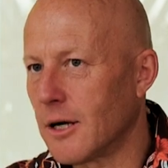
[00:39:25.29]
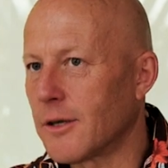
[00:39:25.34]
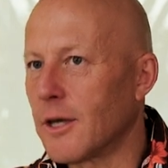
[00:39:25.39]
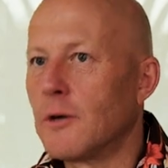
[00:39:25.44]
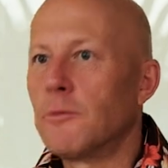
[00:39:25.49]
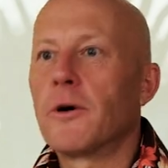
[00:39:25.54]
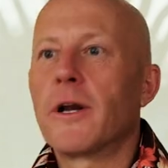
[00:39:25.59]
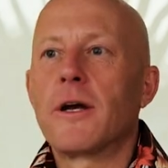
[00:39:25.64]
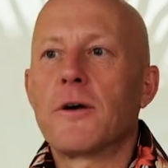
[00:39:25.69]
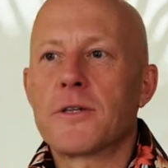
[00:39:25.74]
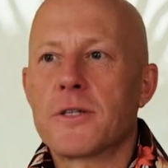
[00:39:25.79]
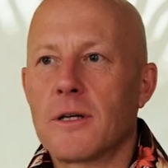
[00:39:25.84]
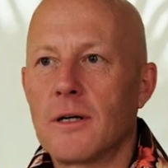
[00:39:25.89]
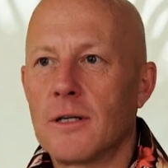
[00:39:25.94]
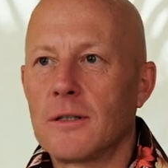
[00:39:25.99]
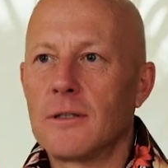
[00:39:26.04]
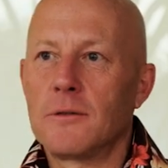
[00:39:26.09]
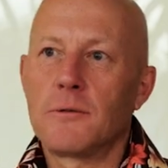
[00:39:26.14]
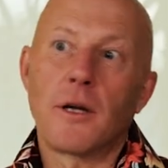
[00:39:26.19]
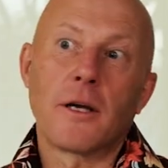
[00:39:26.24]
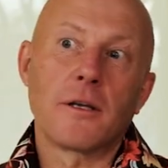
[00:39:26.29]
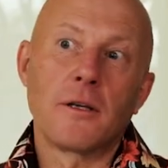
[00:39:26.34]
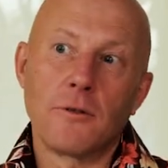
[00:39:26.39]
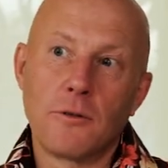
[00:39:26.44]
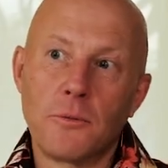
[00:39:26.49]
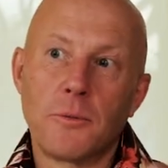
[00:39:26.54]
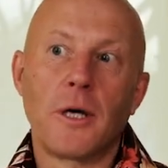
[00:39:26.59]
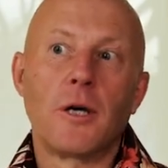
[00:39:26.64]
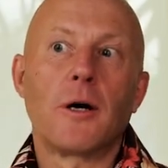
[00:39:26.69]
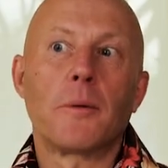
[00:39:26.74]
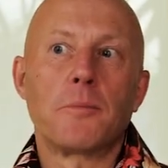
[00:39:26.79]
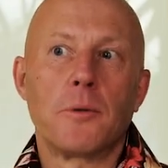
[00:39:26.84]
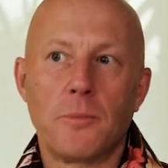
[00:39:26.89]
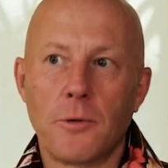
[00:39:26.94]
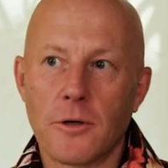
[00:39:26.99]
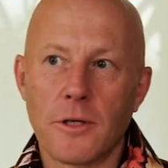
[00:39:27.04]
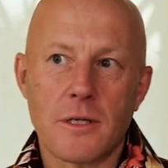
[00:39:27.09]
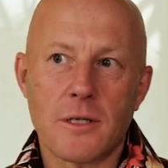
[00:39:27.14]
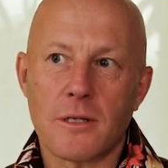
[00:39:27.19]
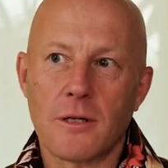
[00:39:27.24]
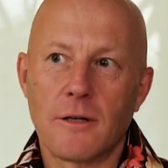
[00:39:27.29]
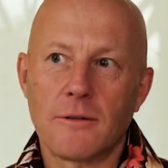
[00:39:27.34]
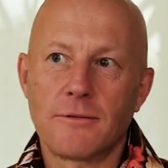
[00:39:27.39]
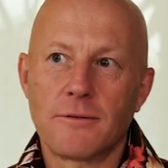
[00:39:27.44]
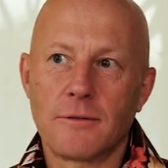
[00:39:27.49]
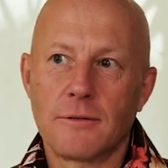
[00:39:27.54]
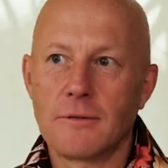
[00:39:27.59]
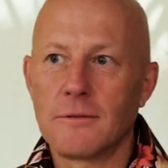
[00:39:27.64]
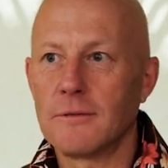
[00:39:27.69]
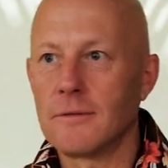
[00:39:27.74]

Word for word: Okay, what else can I do? Well, I can do all my upper body stuff.